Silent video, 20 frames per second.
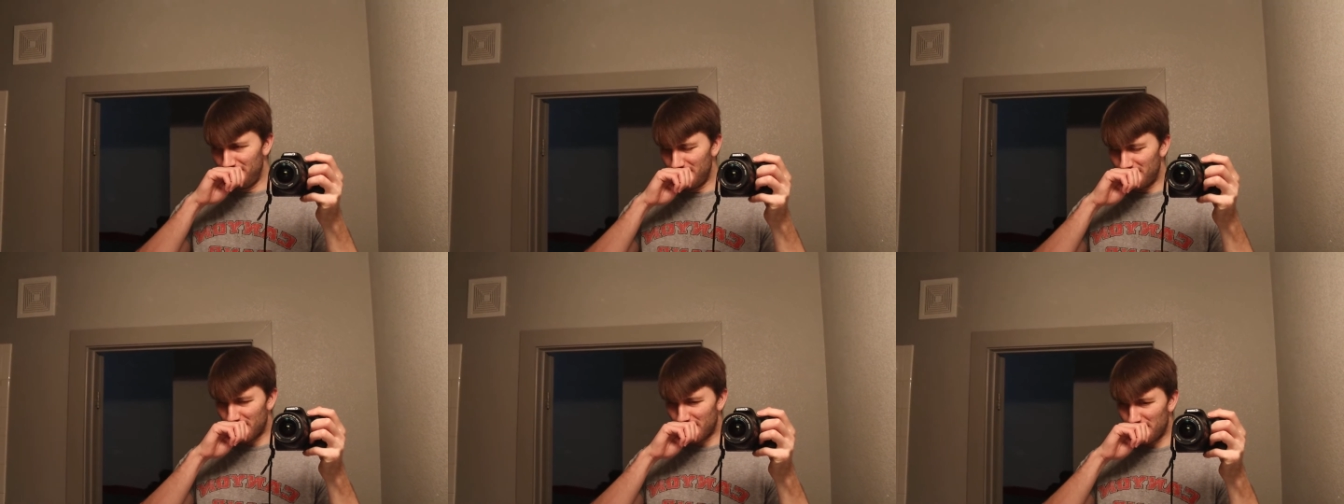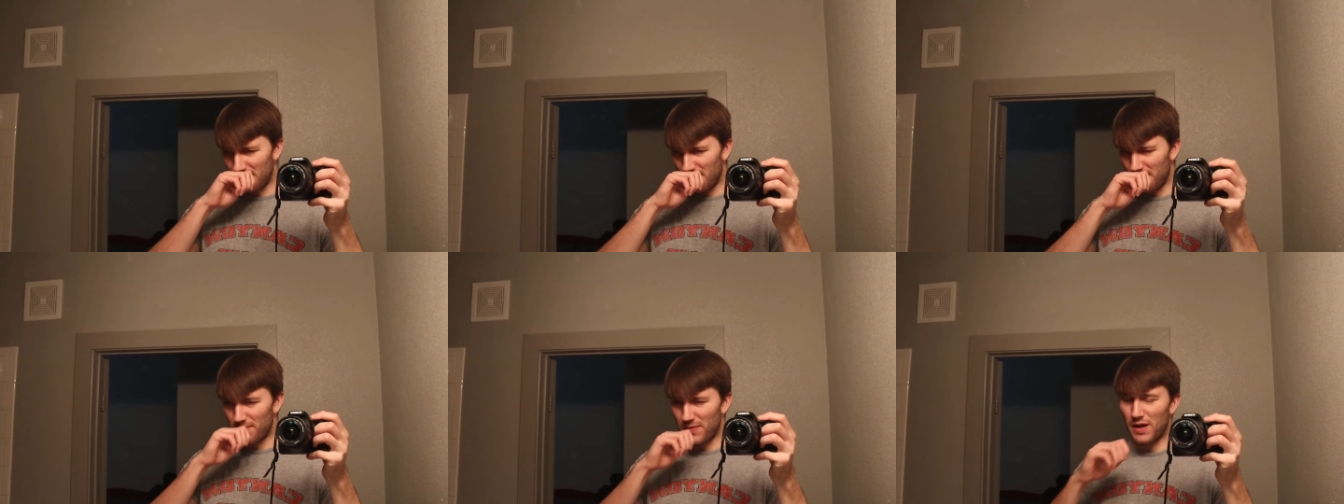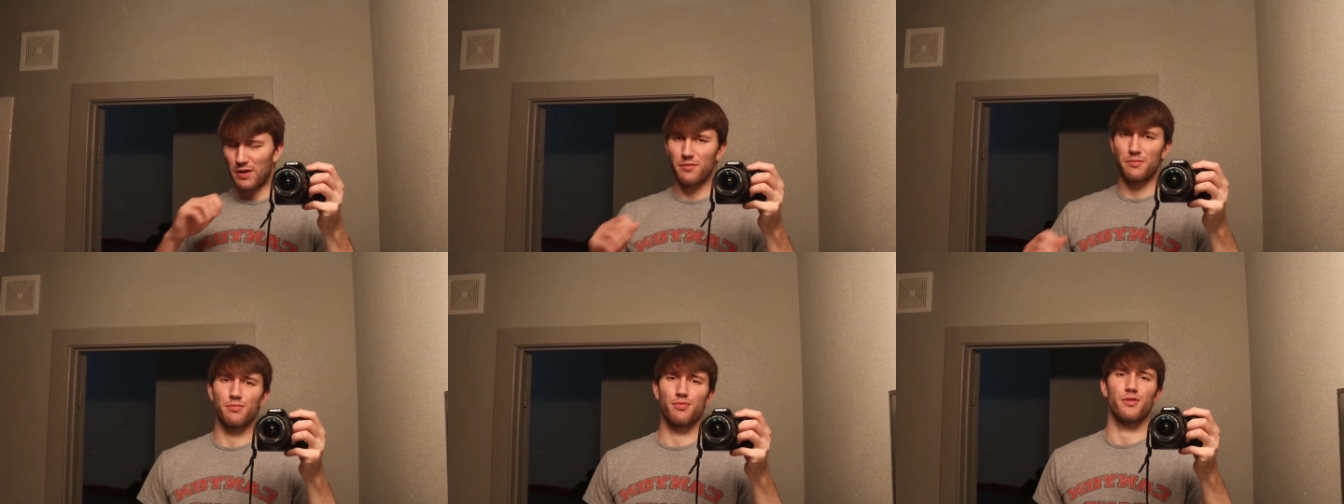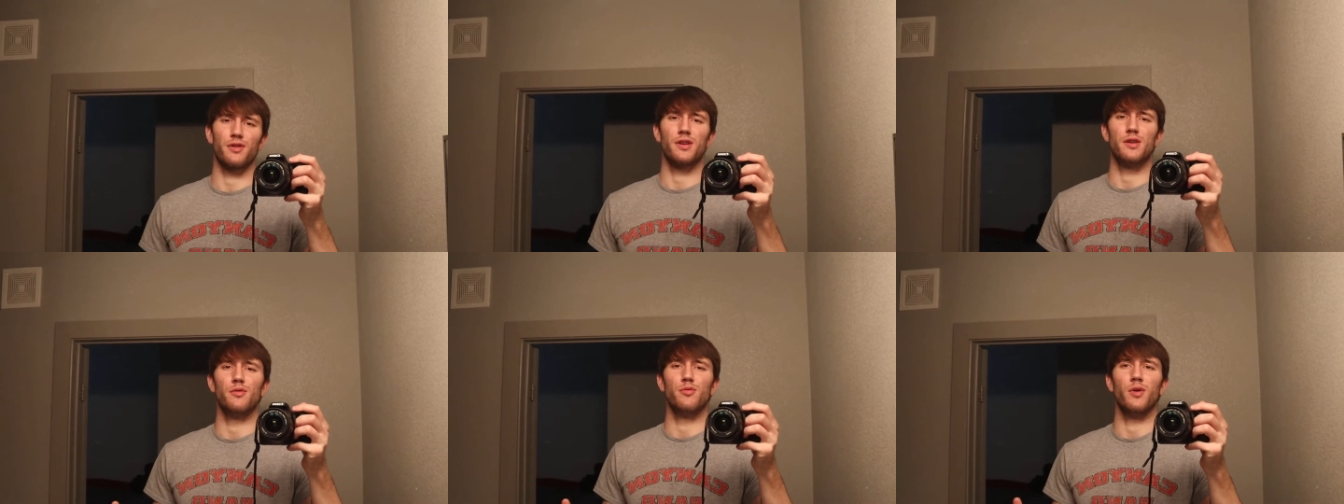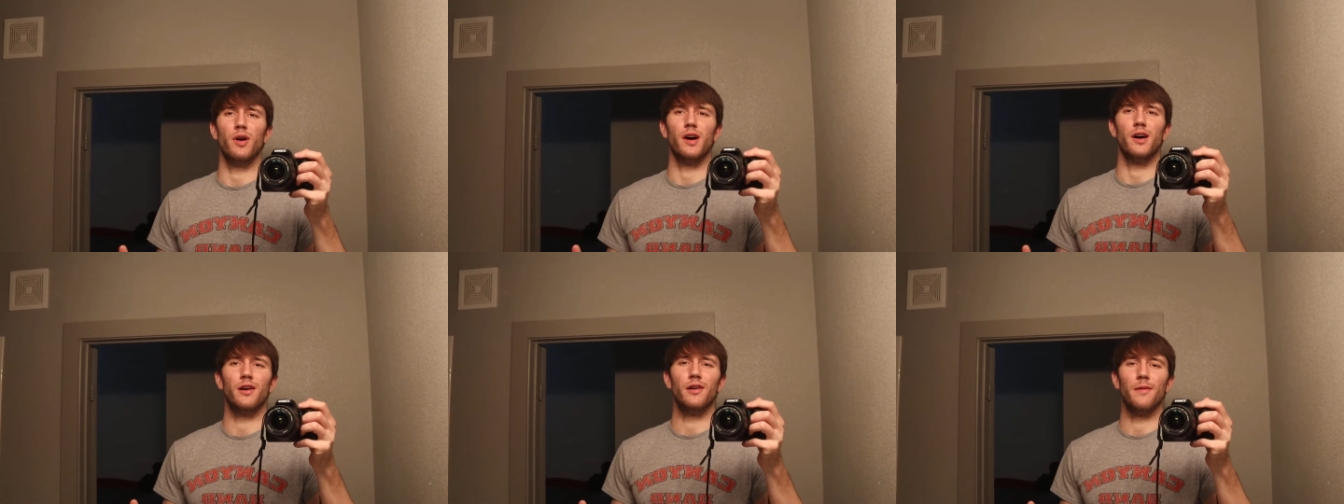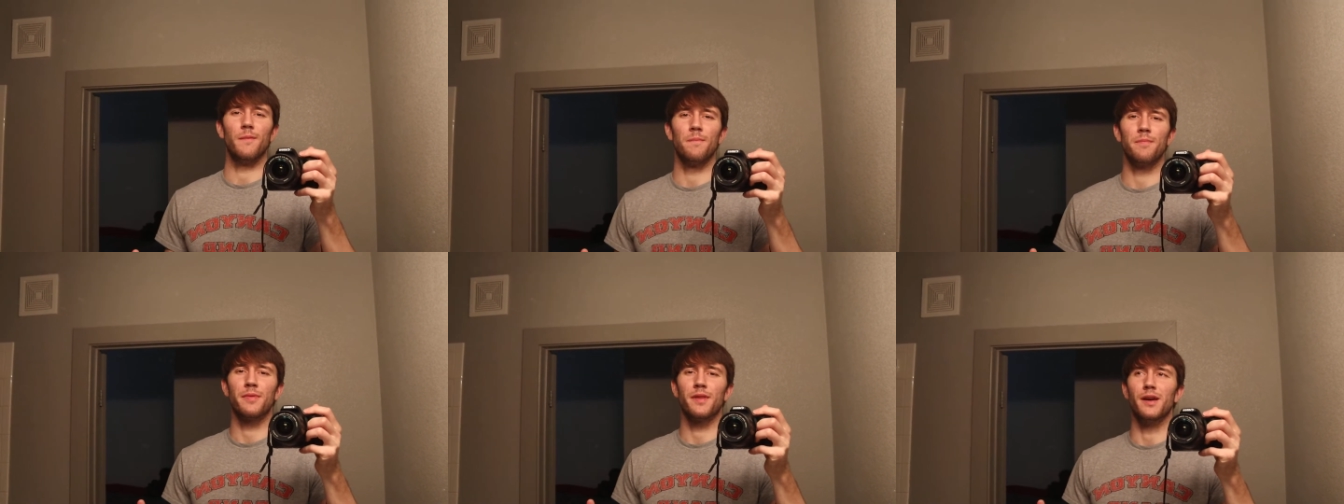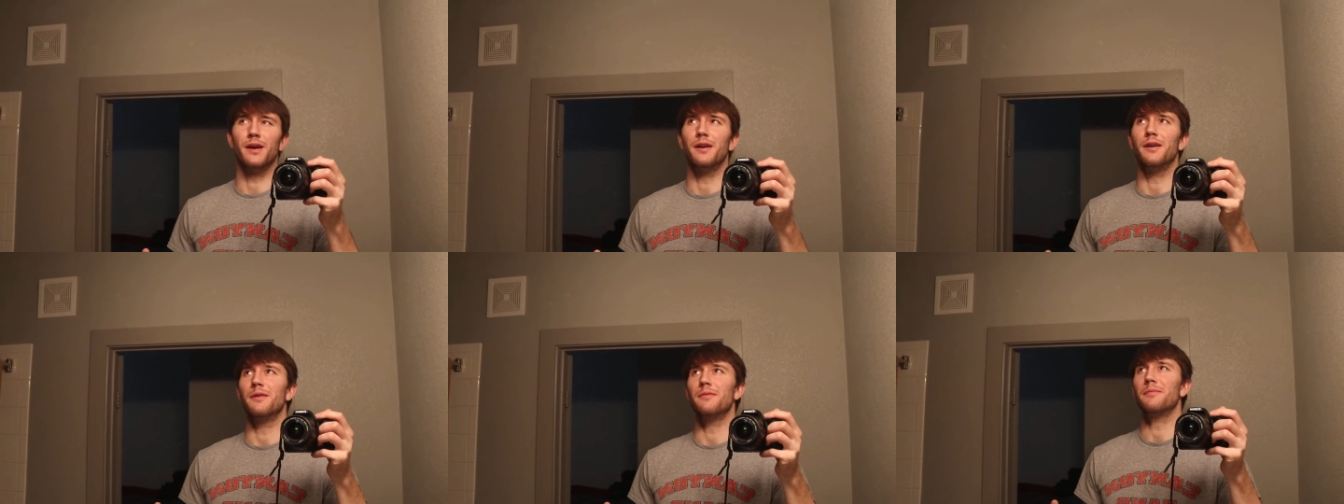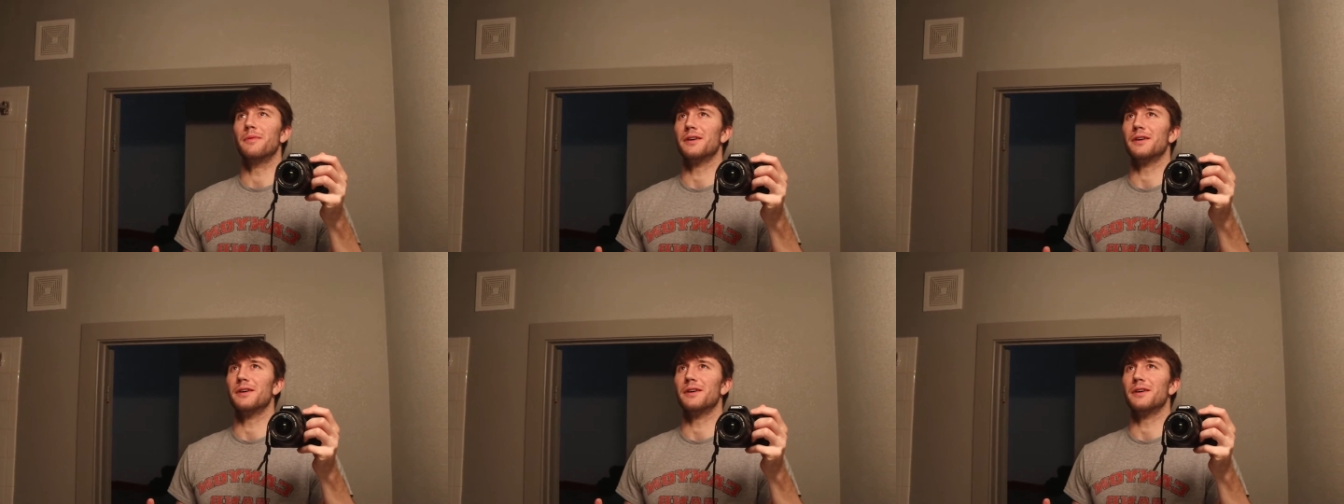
Excuse me, that went pretty well. Um,